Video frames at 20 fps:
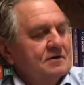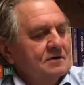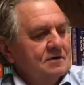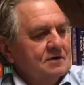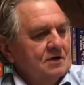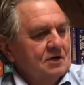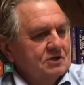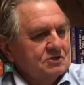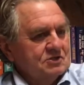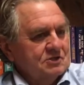
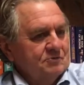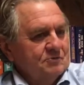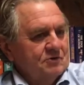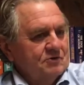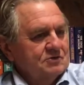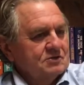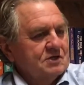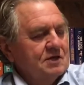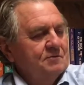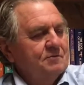
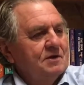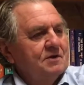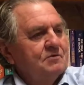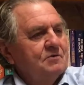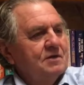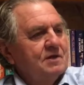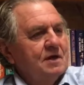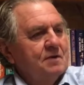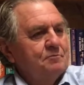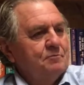customers come in
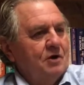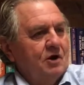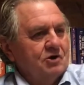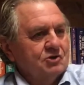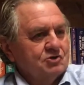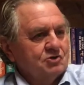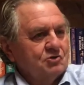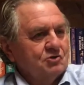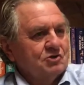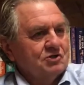with a
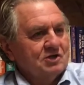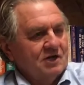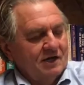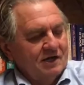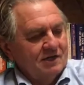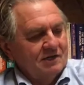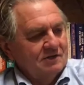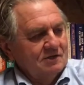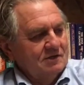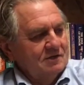partial
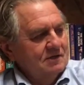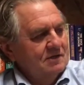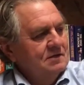title